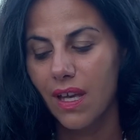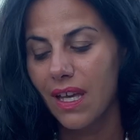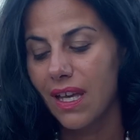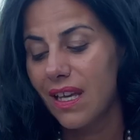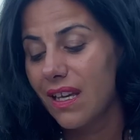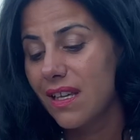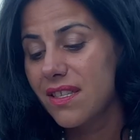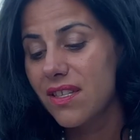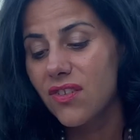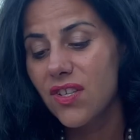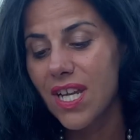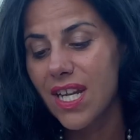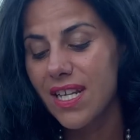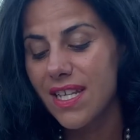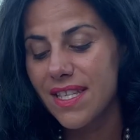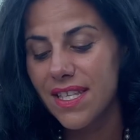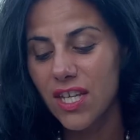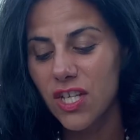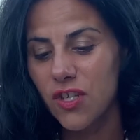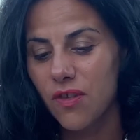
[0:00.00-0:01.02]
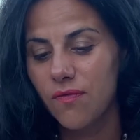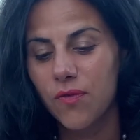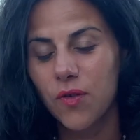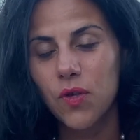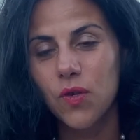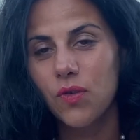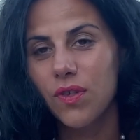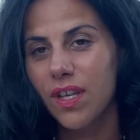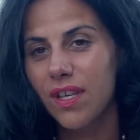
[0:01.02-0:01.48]
It's a realization for
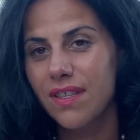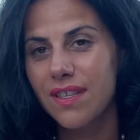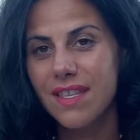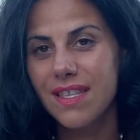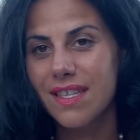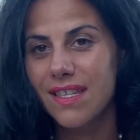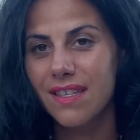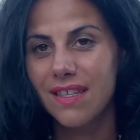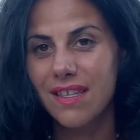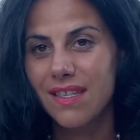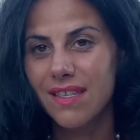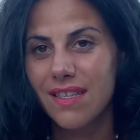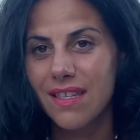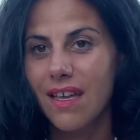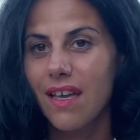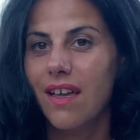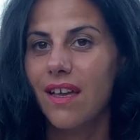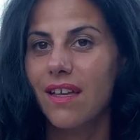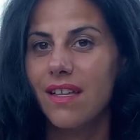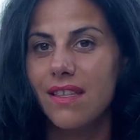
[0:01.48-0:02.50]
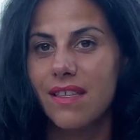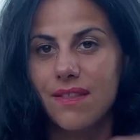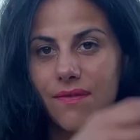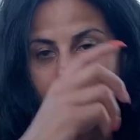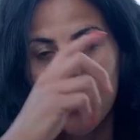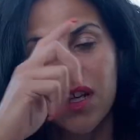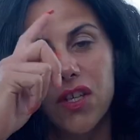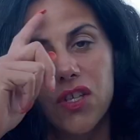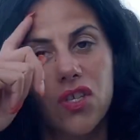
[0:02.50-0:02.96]
you that it's, it's, uh, it's
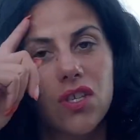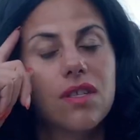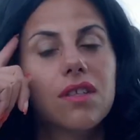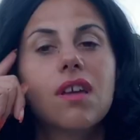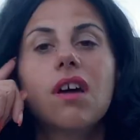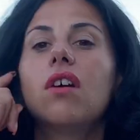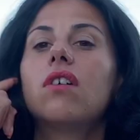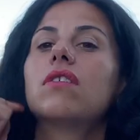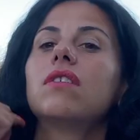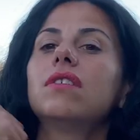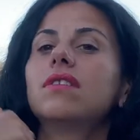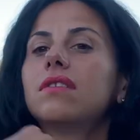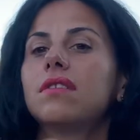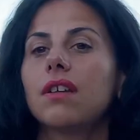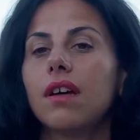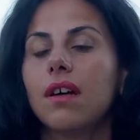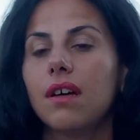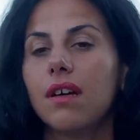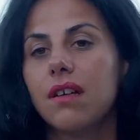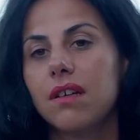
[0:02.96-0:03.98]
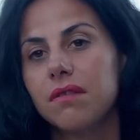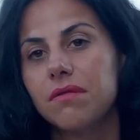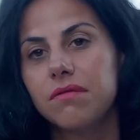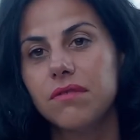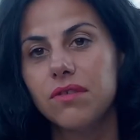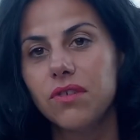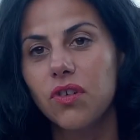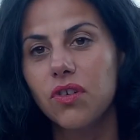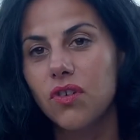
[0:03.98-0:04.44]
finished, it's gone, it's, uh,
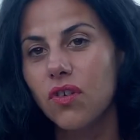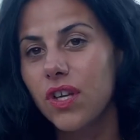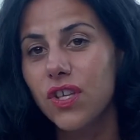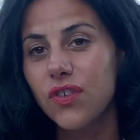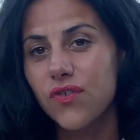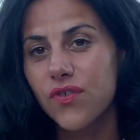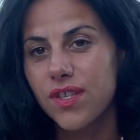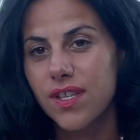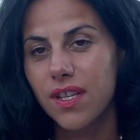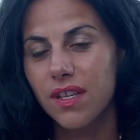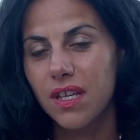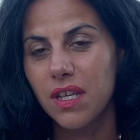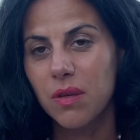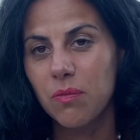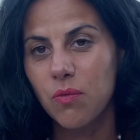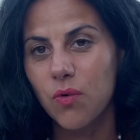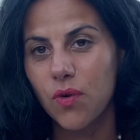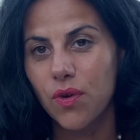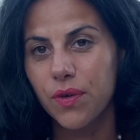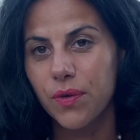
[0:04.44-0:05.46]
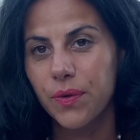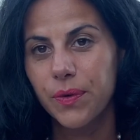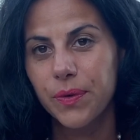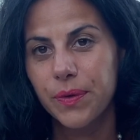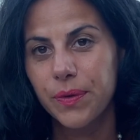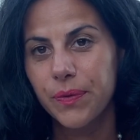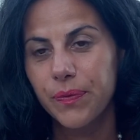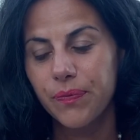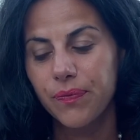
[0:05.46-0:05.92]
you're not interested anymore.
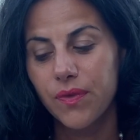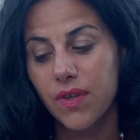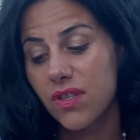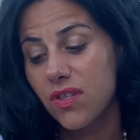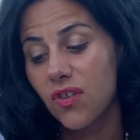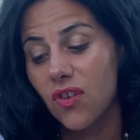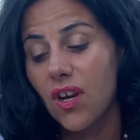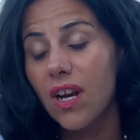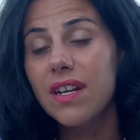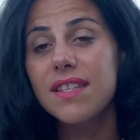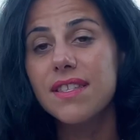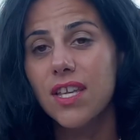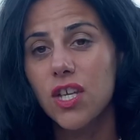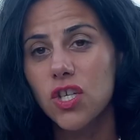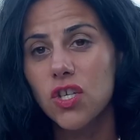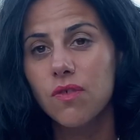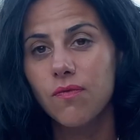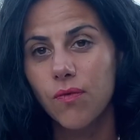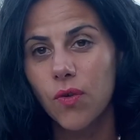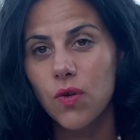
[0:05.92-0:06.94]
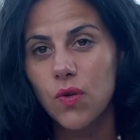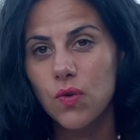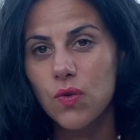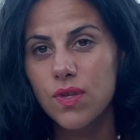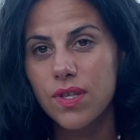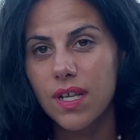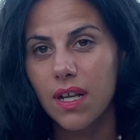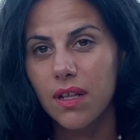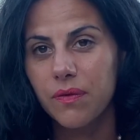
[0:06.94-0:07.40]
It's a realization for
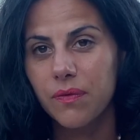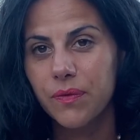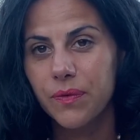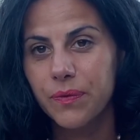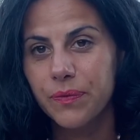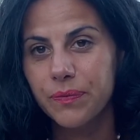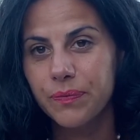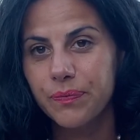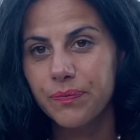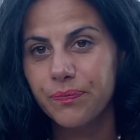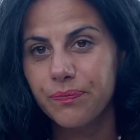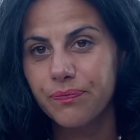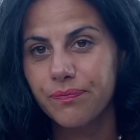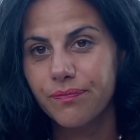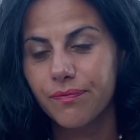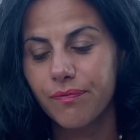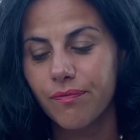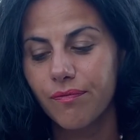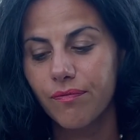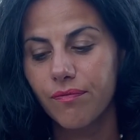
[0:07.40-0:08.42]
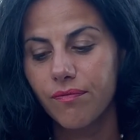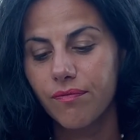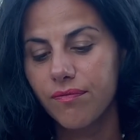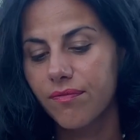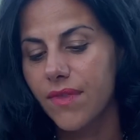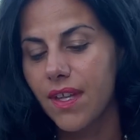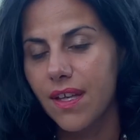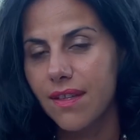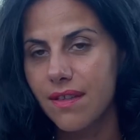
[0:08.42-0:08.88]
yourself
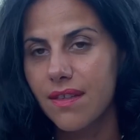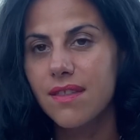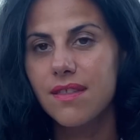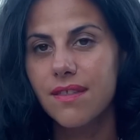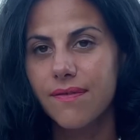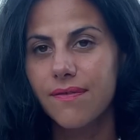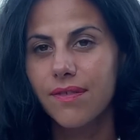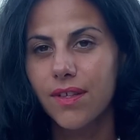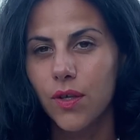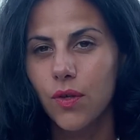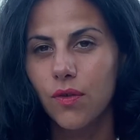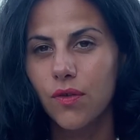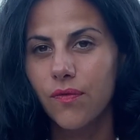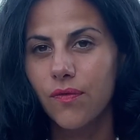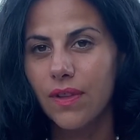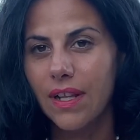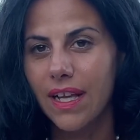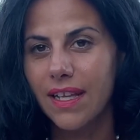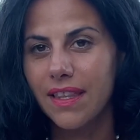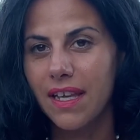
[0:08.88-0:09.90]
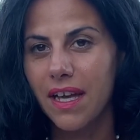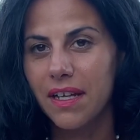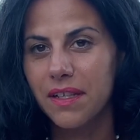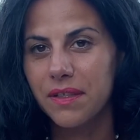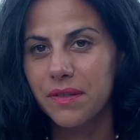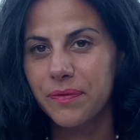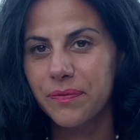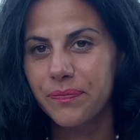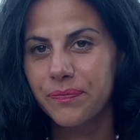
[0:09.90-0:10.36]
that it's good like that,
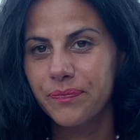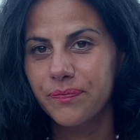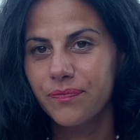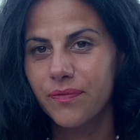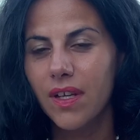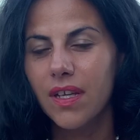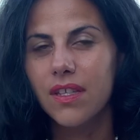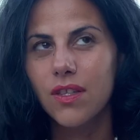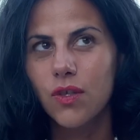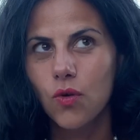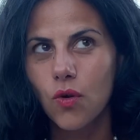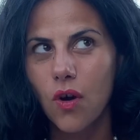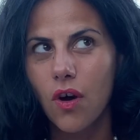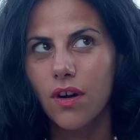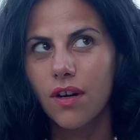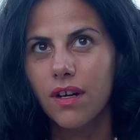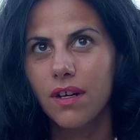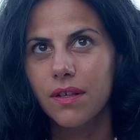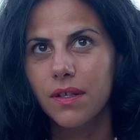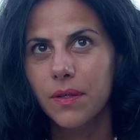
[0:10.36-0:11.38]
that you are,